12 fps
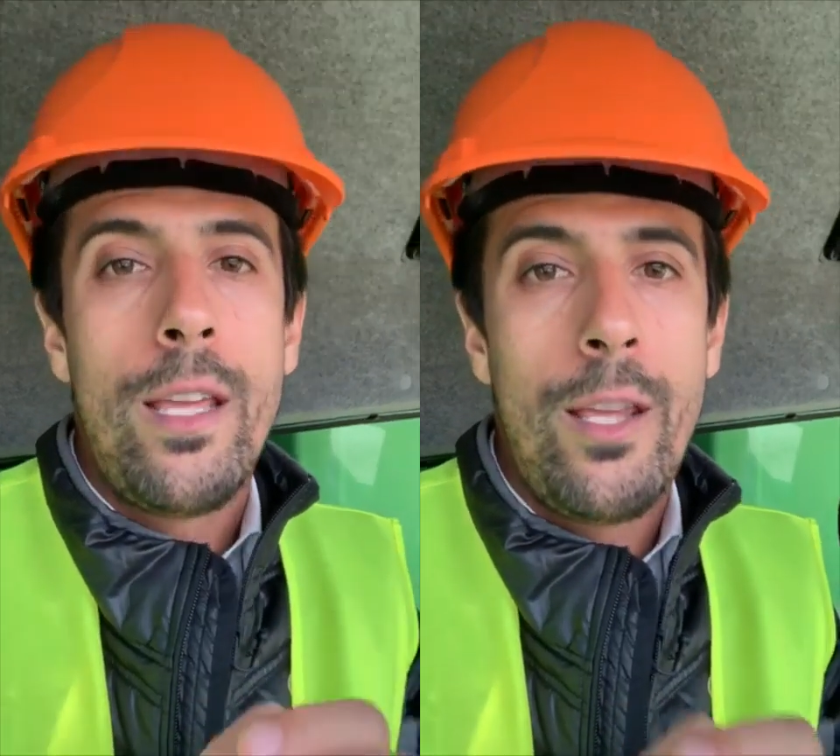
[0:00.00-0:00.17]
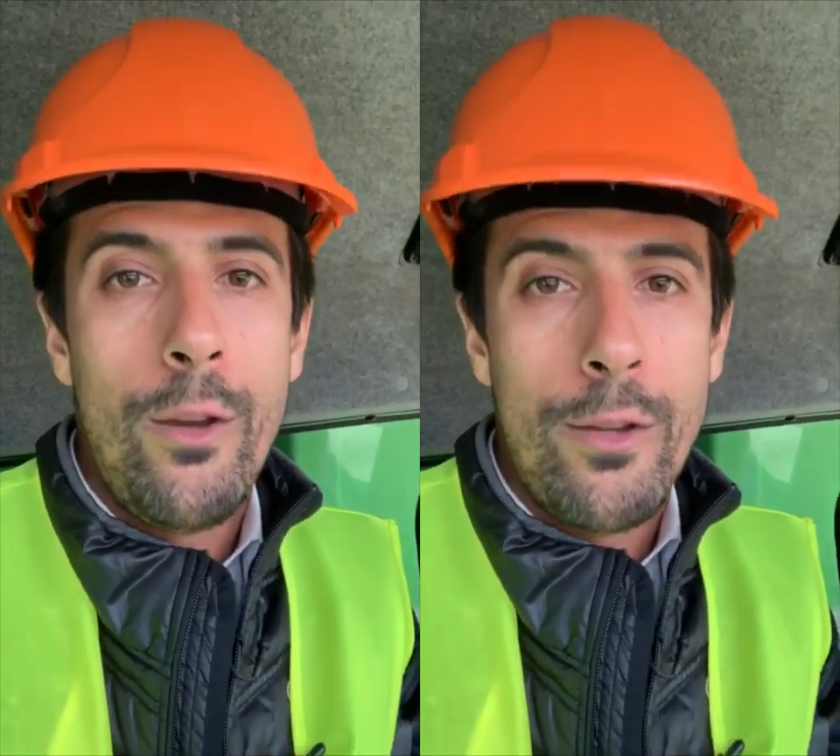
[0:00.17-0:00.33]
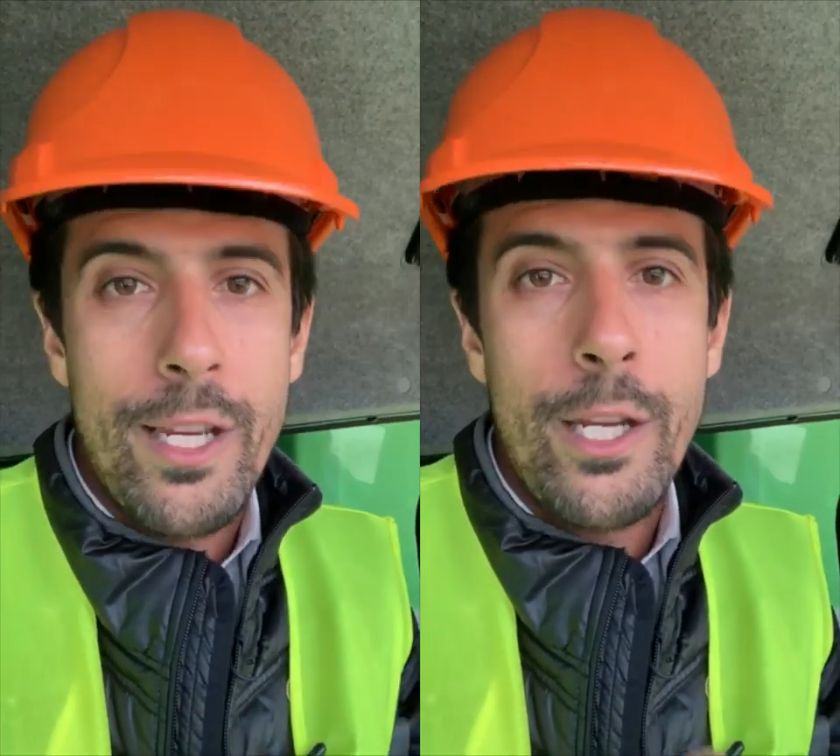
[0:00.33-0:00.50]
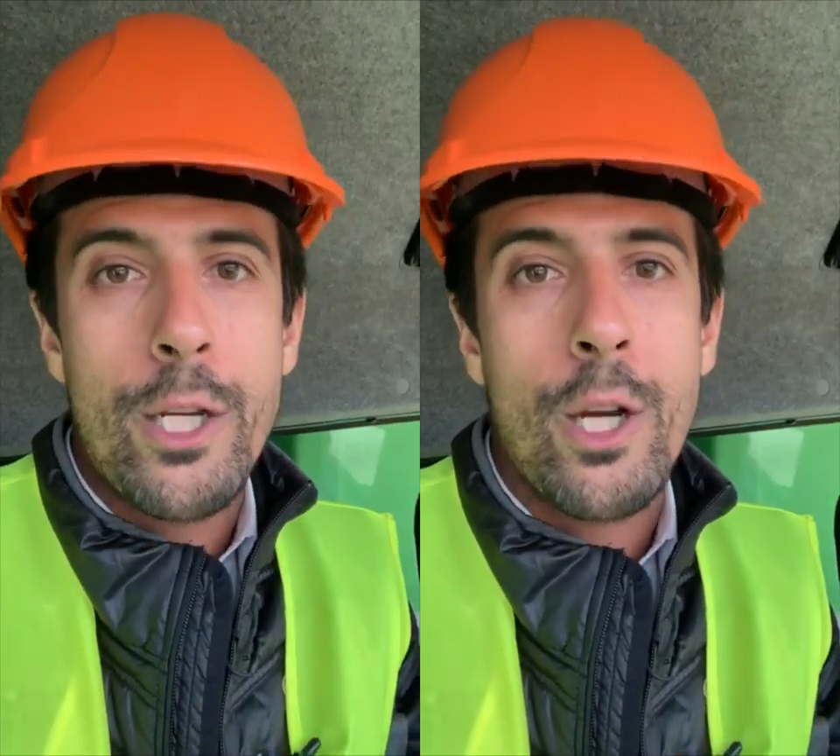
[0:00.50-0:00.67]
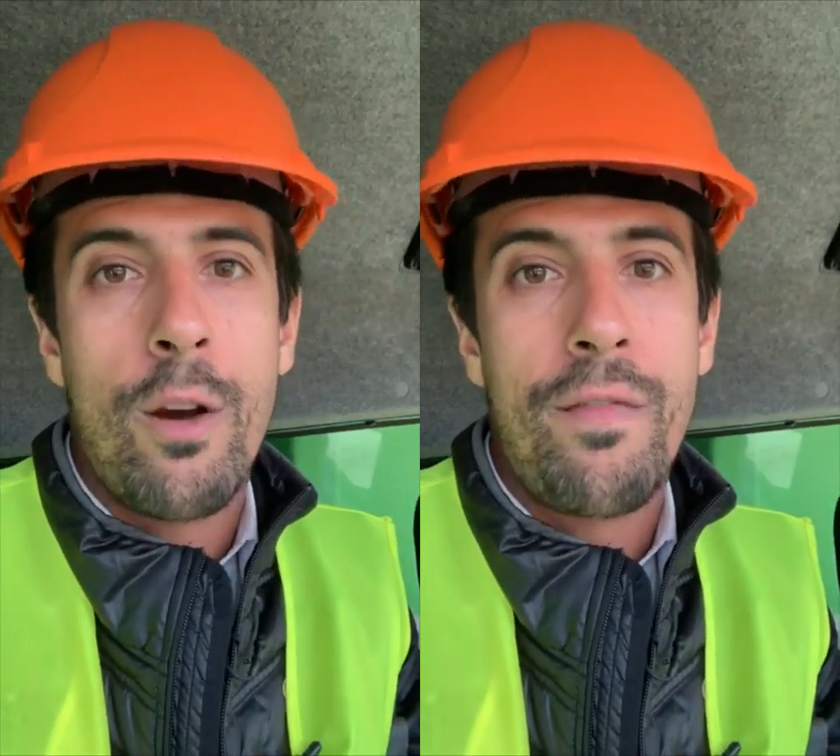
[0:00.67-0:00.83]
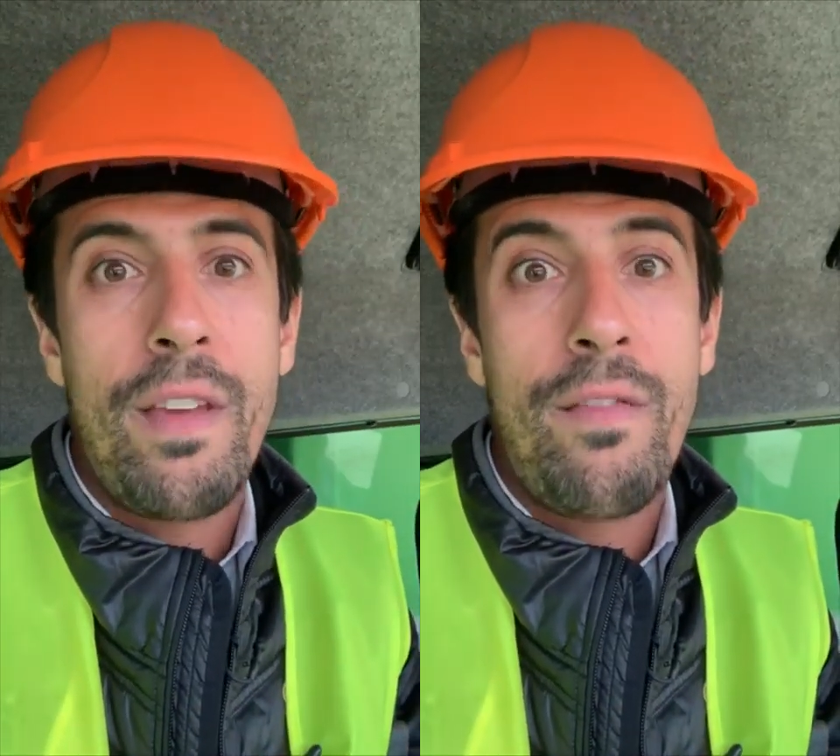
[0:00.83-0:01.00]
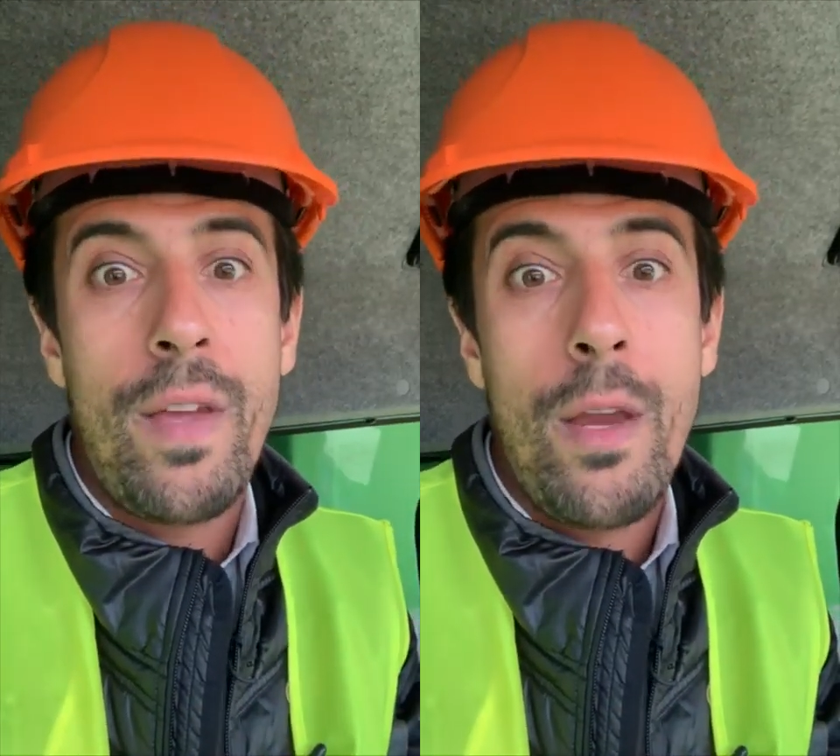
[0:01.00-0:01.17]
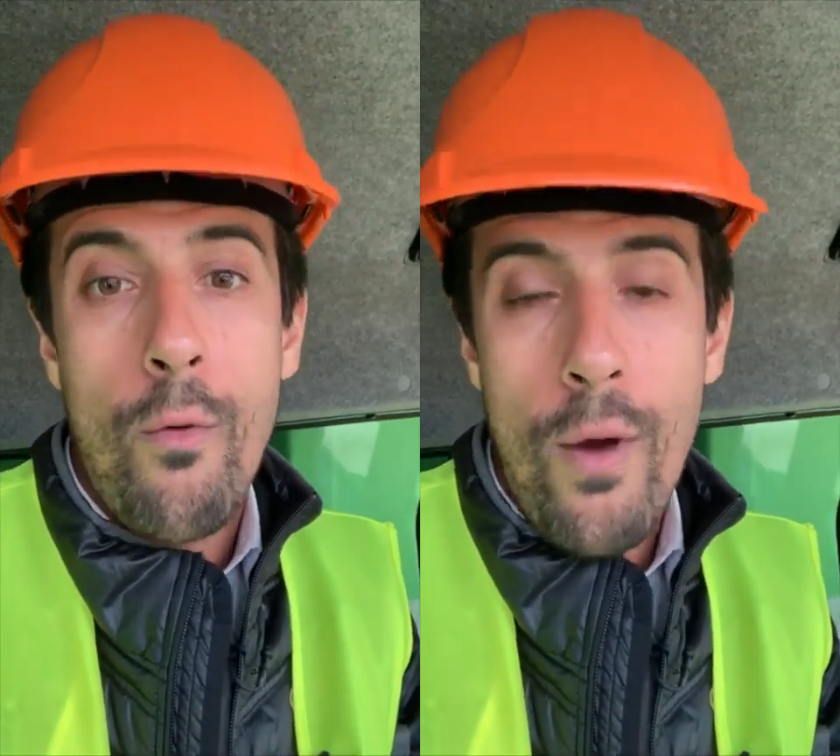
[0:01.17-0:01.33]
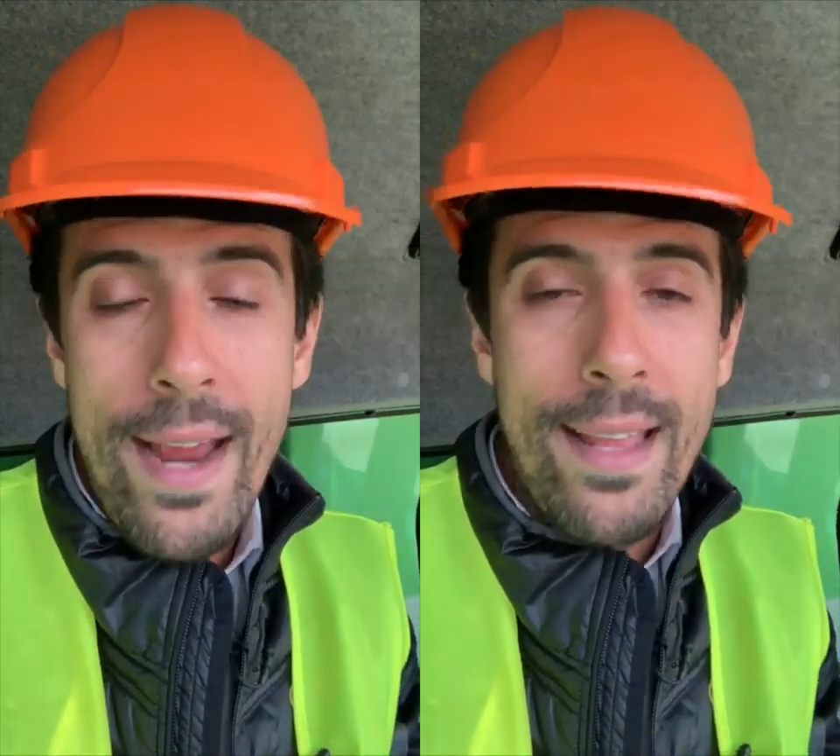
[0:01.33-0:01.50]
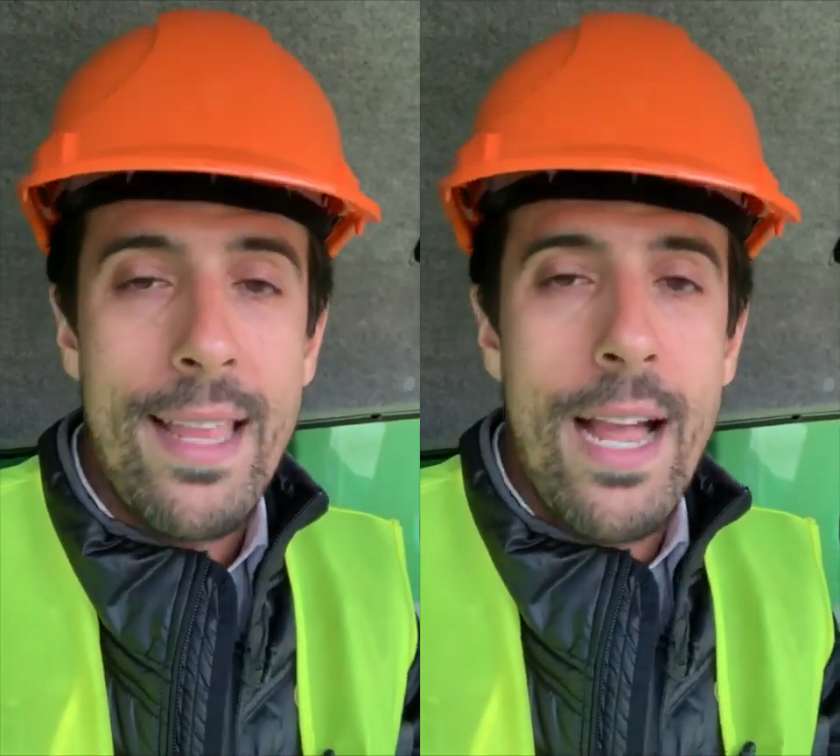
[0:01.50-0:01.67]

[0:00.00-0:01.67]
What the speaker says: usage of EV right